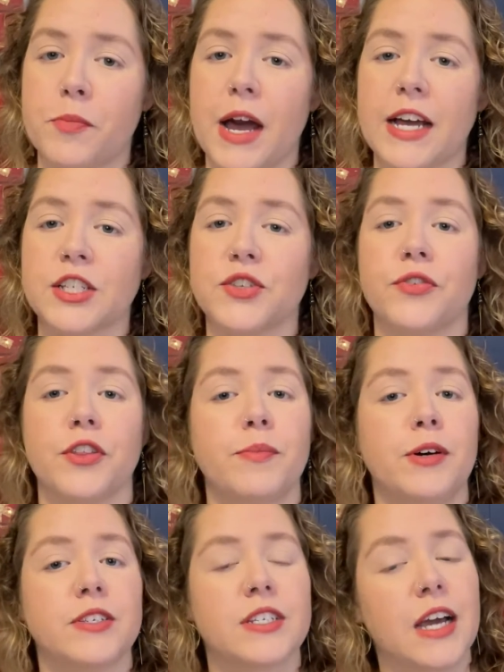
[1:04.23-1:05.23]
box for the
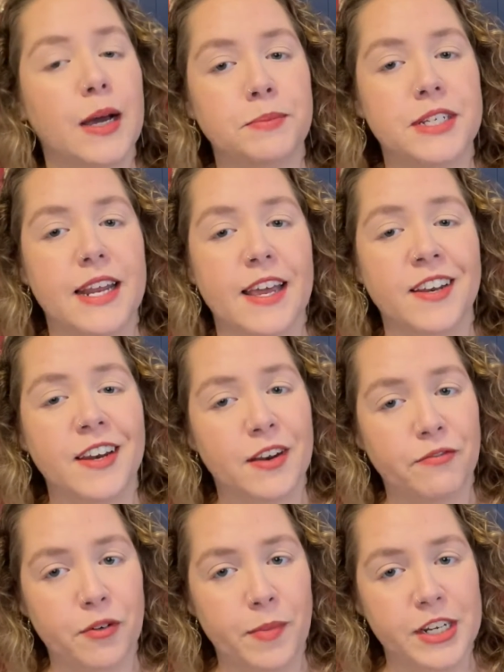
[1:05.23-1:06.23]
most up-to-date
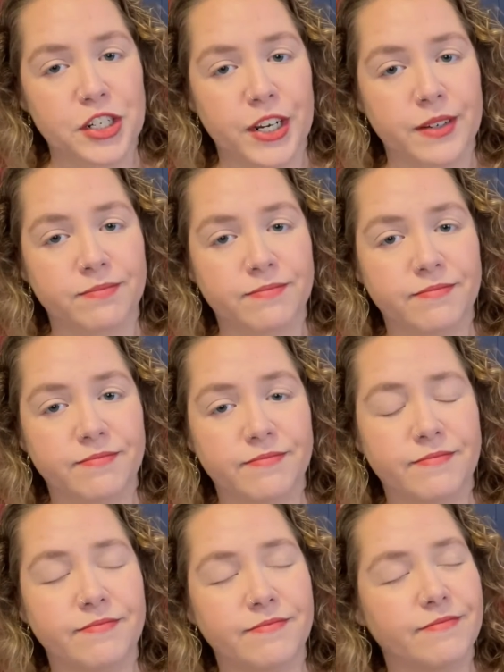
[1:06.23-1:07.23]
information.
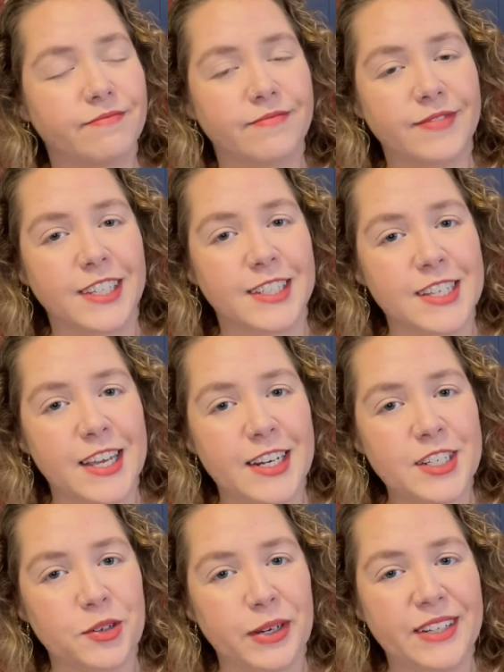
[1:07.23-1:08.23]
Let's get
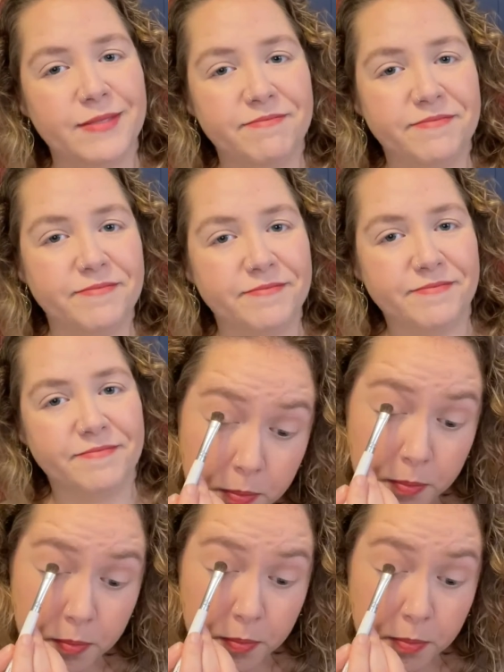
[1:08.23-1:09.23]
into it.
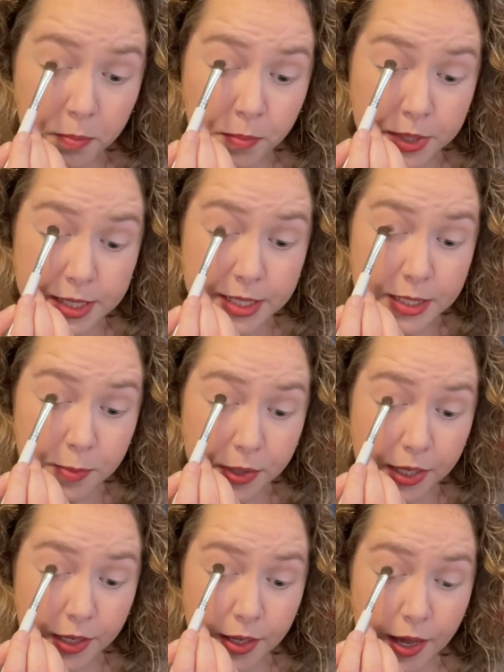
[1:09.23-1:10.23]

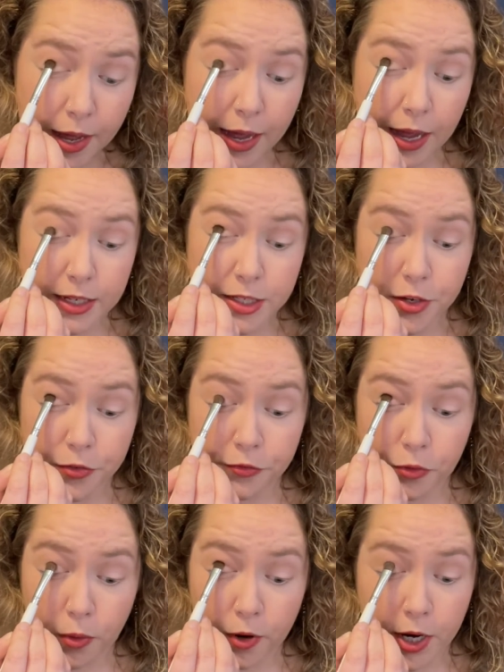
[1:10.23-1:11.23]
Mississippi has
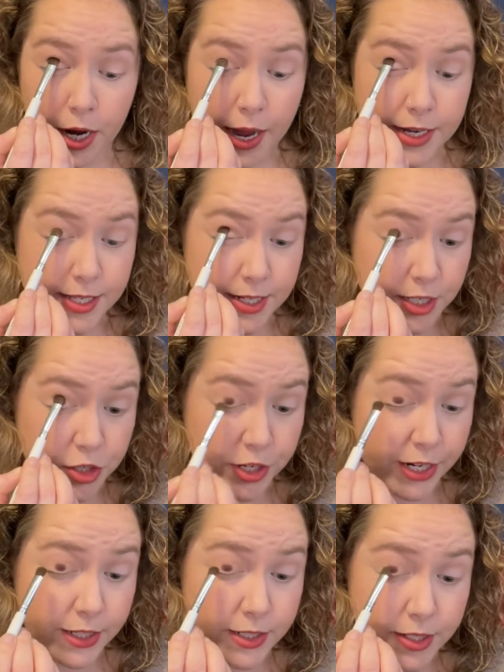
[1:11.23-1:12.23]
4 House
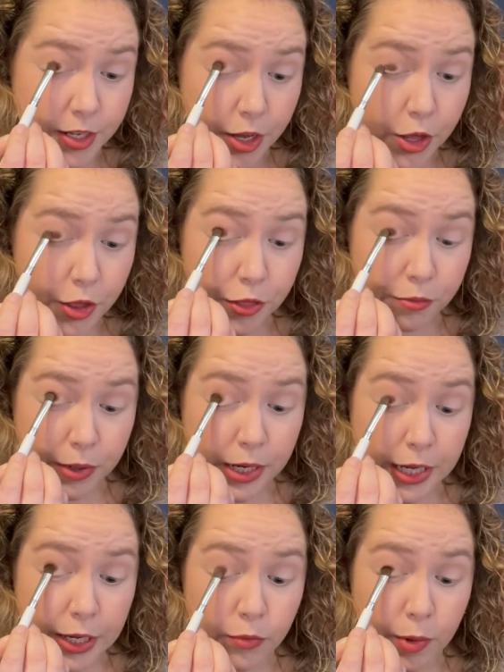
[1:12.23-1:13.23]
districts,
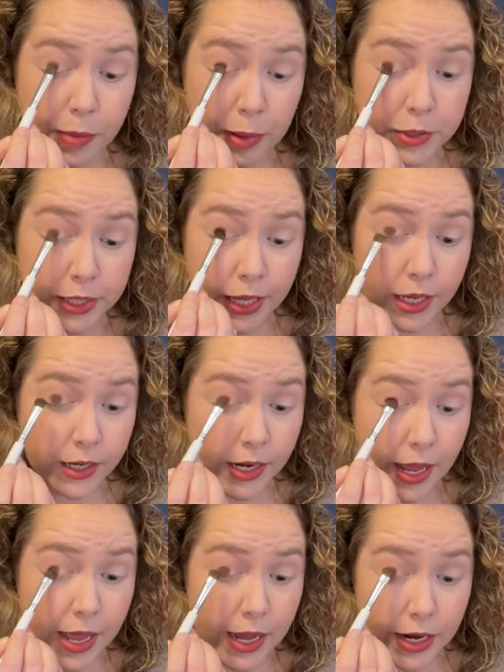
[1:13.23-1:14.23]
3 Republican
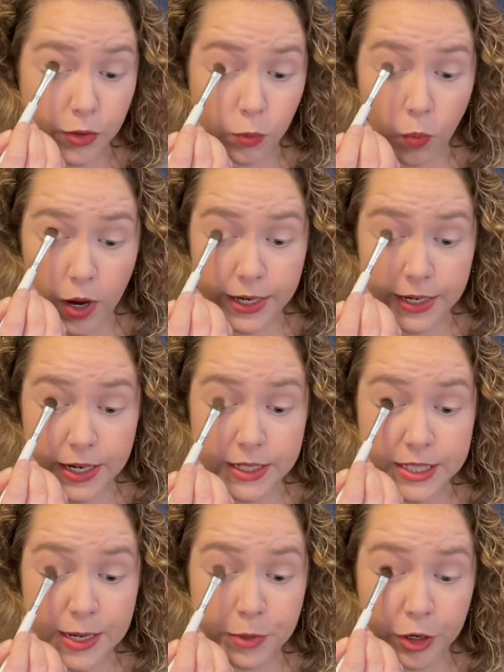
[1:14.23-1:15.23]
and 1
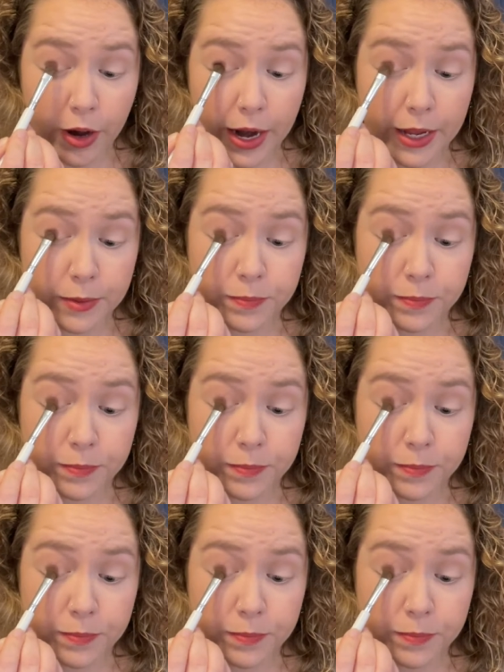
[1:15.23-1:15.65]
Democrat.